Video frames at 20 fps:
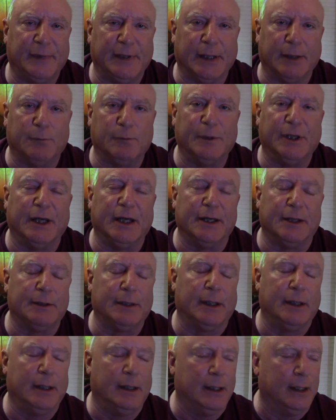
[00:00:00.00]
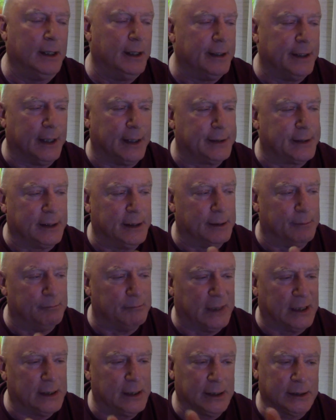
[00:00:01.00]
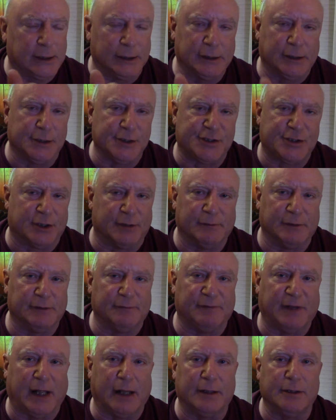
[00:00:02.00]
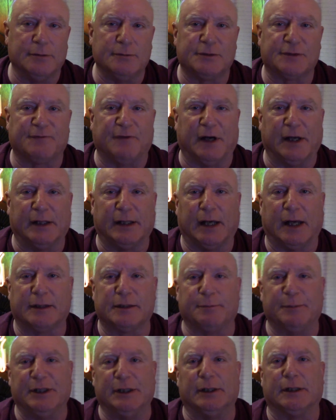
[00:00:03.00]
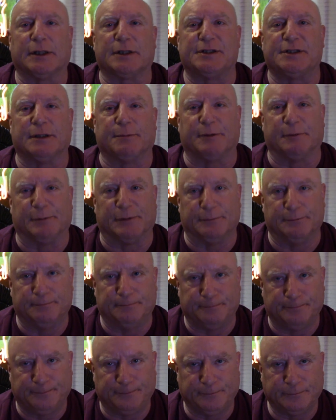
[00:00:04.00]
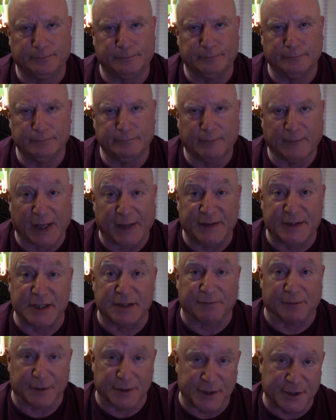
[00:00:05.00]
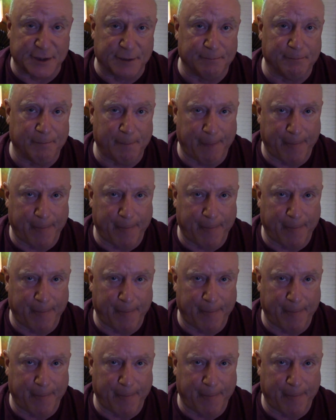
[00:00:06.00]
That the American conservative values find that to be unacceptable. Difference.